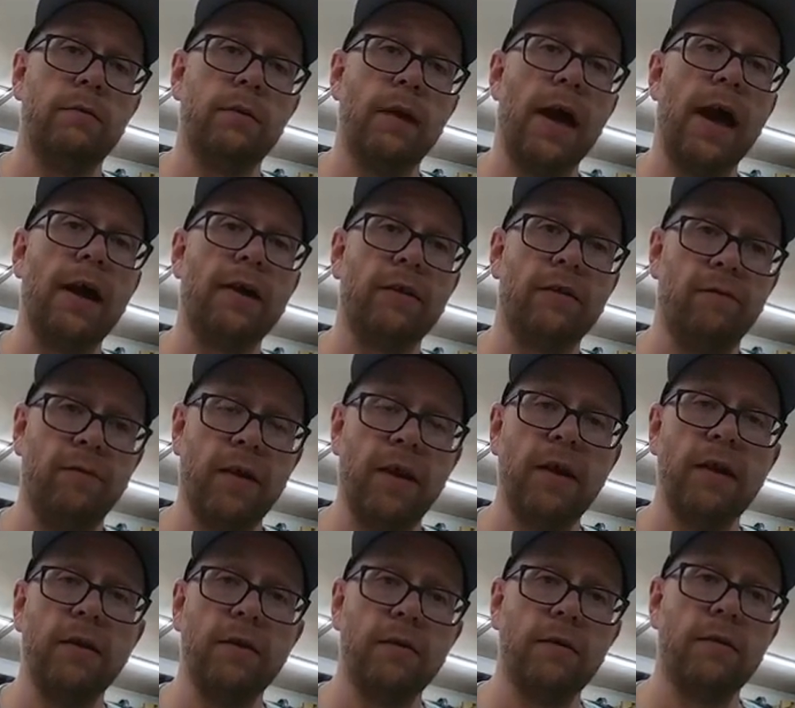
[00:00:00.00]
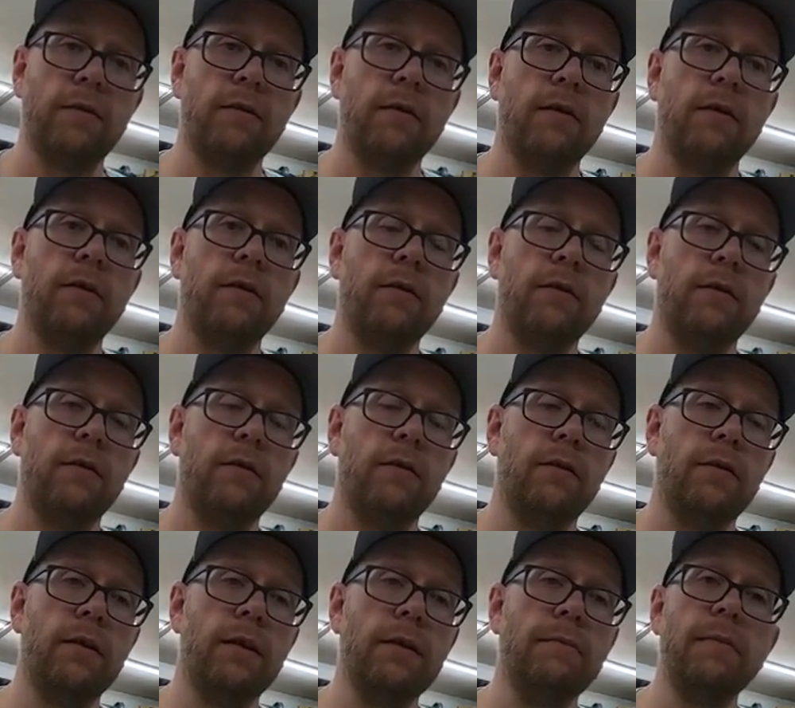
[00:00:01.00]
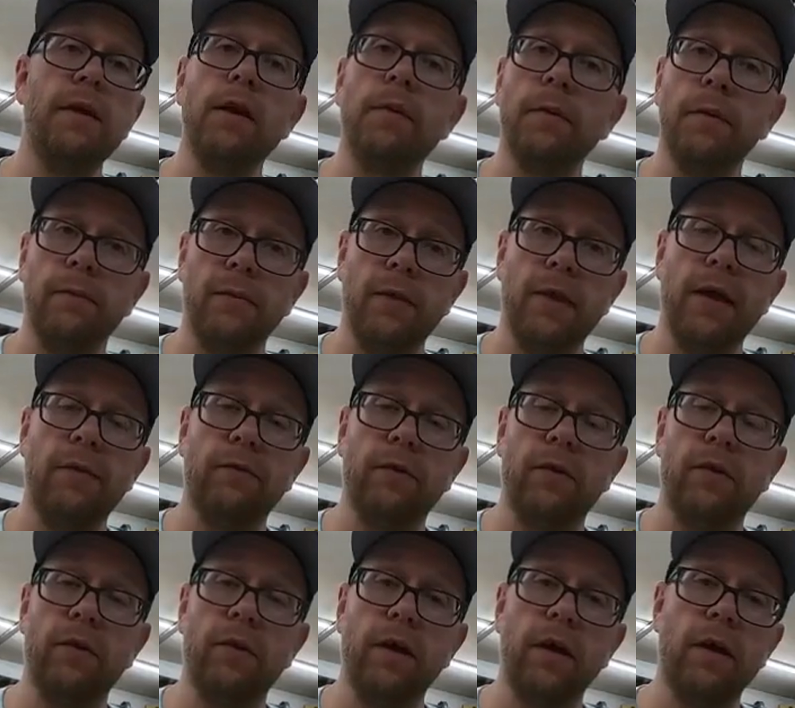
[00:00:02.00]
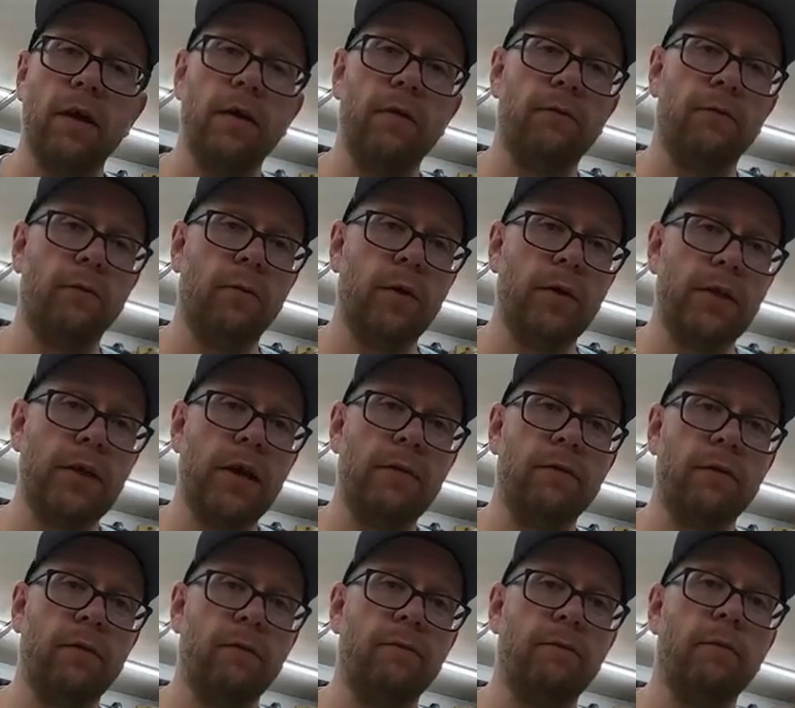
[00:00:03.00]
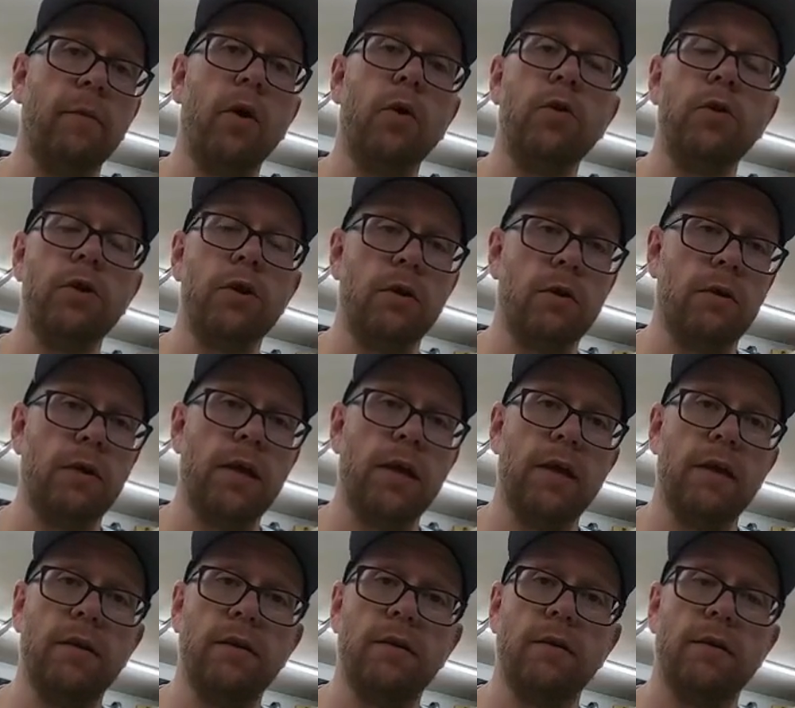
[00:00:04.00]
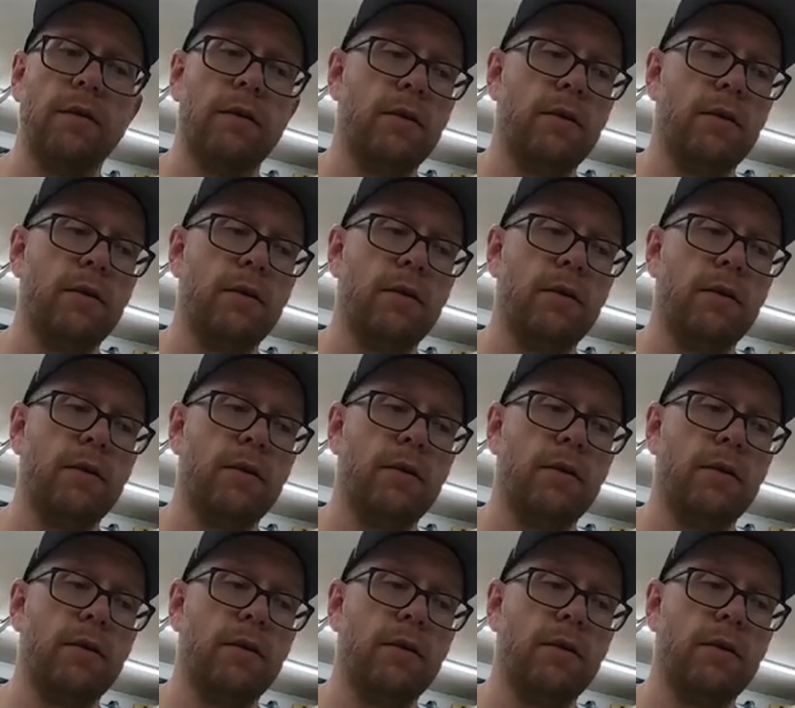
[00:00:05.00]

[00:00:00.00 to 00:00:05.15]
activate the minimum level of whichever mode you're in.